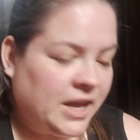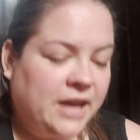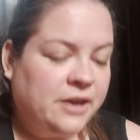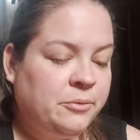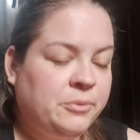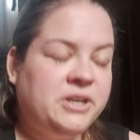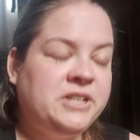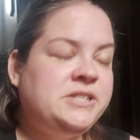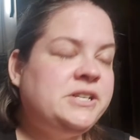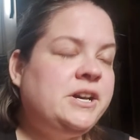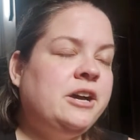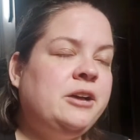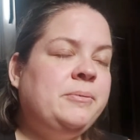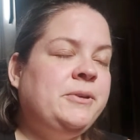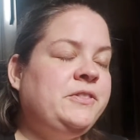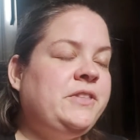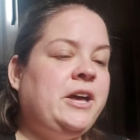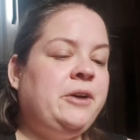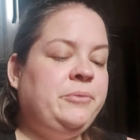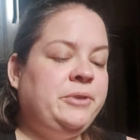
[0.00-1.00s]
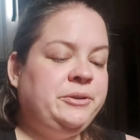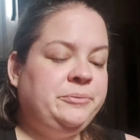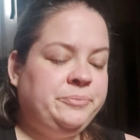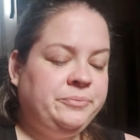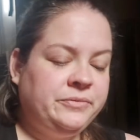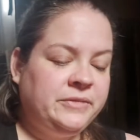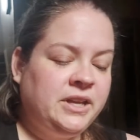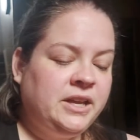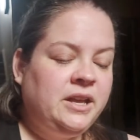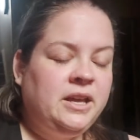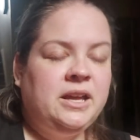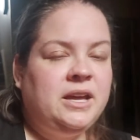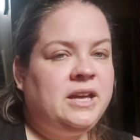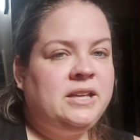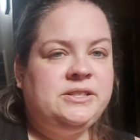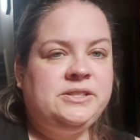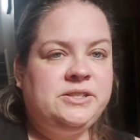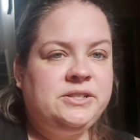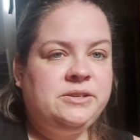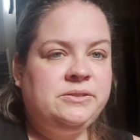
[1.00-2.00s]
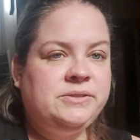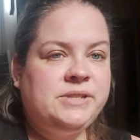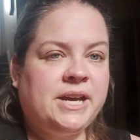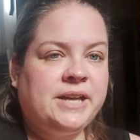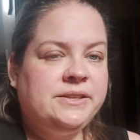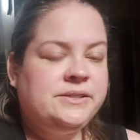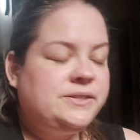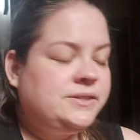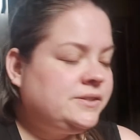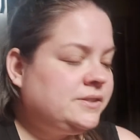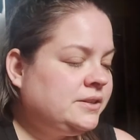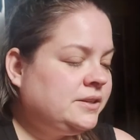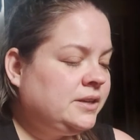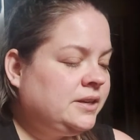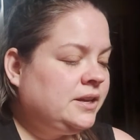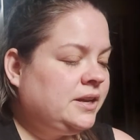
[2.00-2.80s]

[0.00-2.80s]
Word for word: I don't want to talk about that one. It's too dense.